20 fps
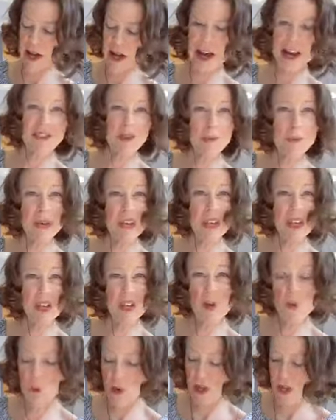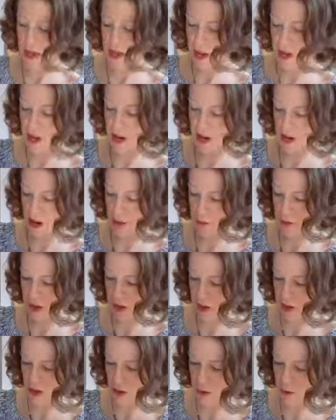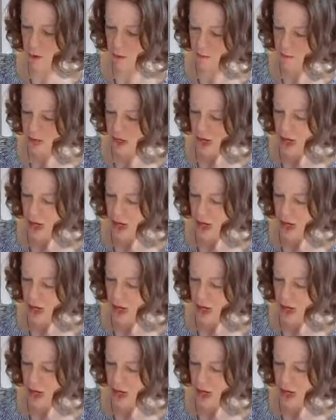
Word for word: has a pillow within a pillow.